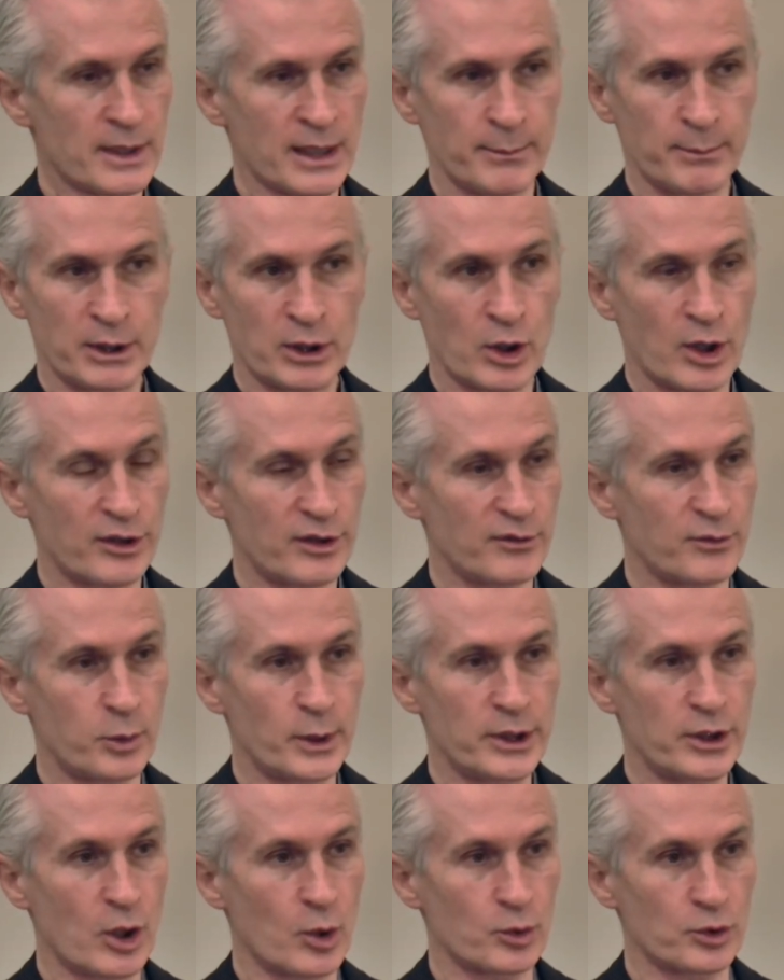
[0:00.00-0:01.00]
because if we
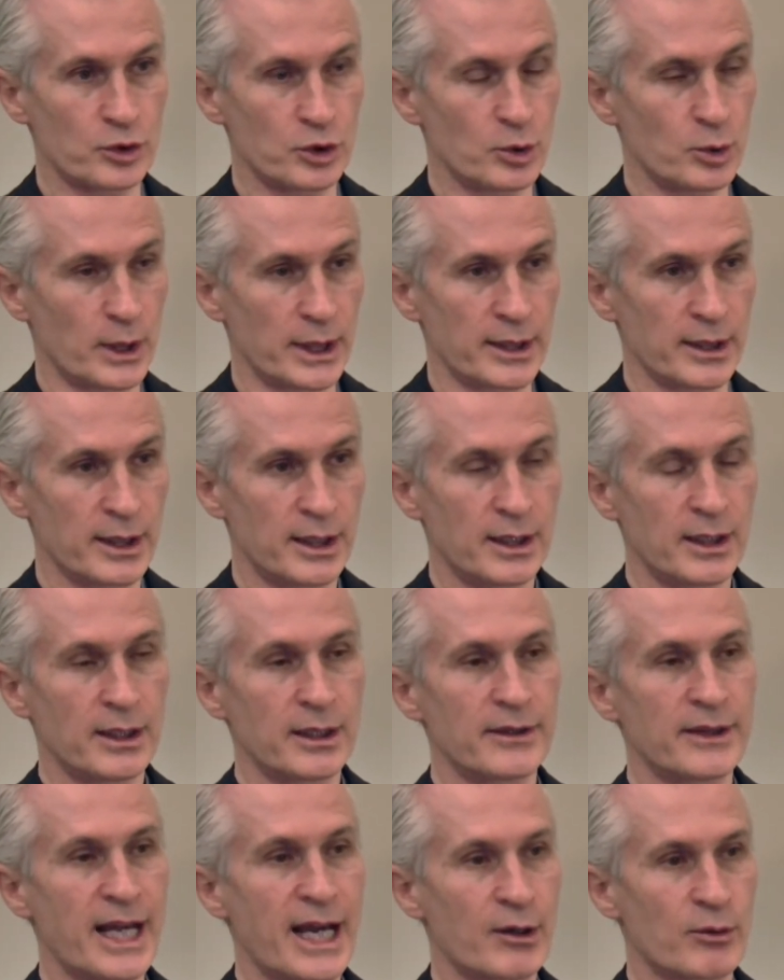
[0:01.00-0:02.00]
don't do it,
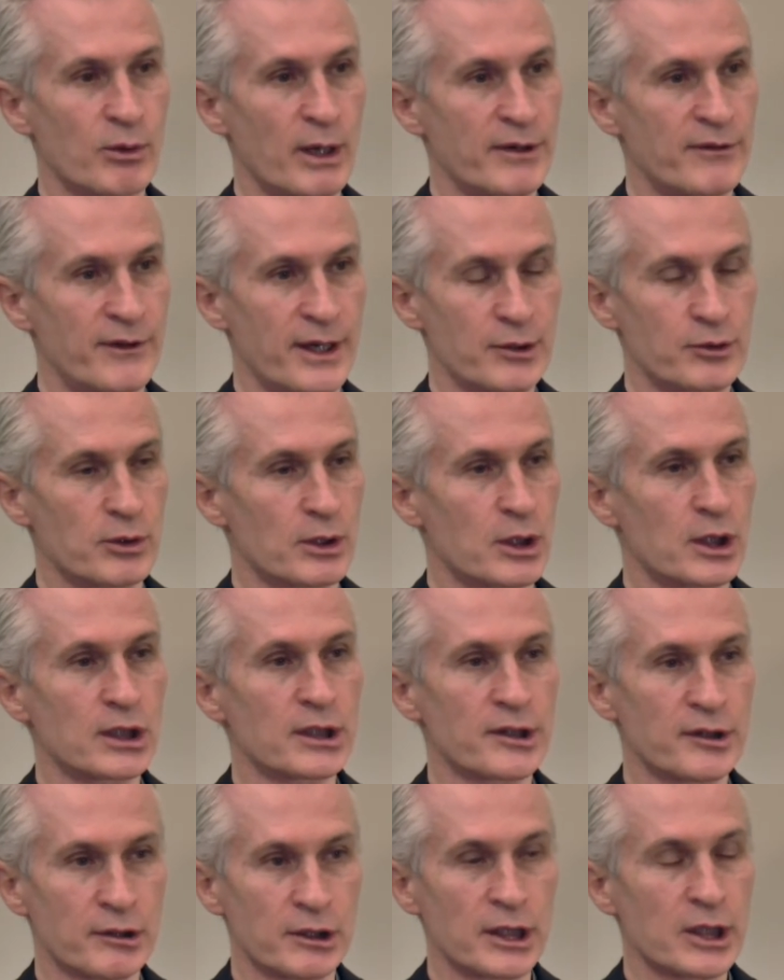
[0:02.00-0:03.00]
that right ventricle
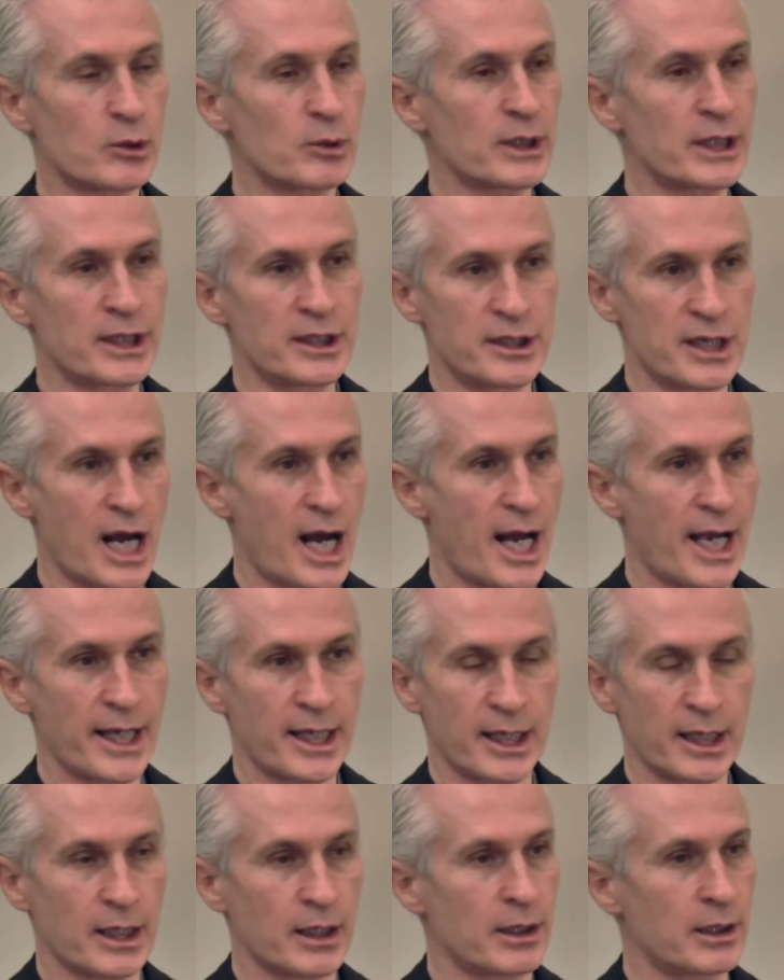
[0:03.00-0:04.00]
is literally
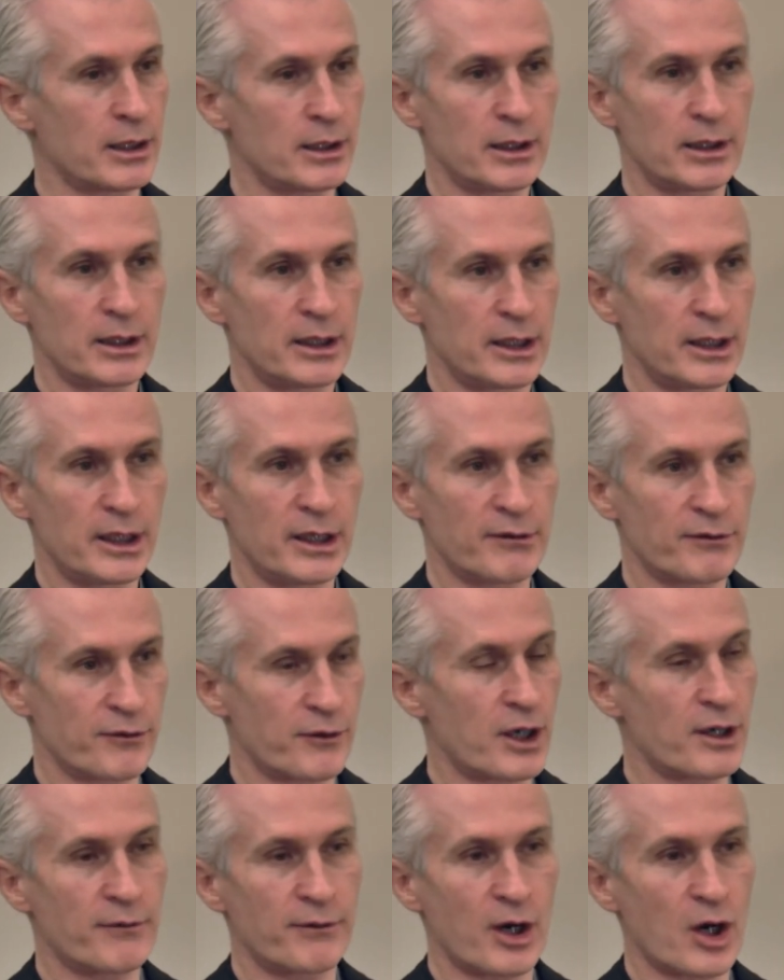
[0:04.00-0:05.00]
dying in
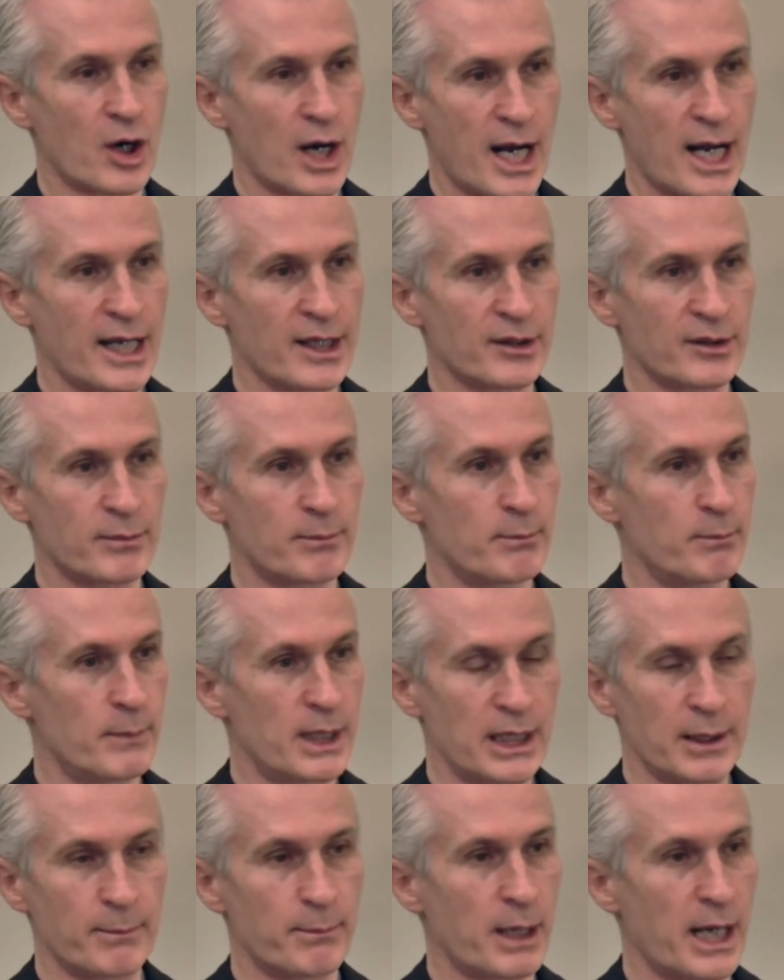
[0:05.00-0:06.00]
front of our eyes
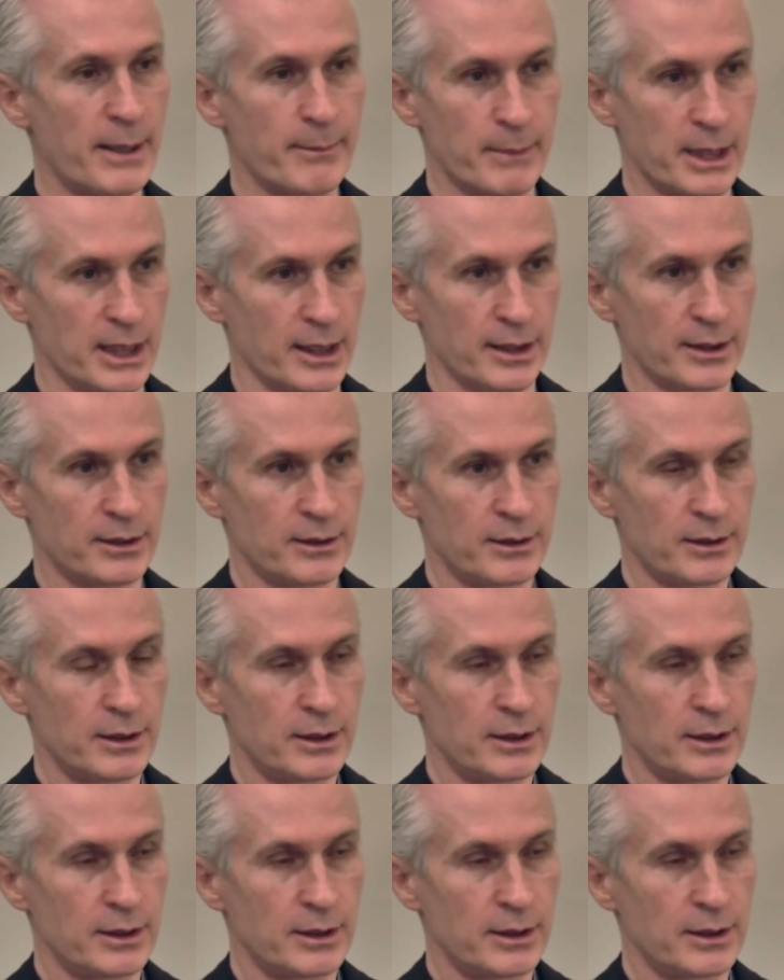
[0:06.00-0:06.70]
minute by minute.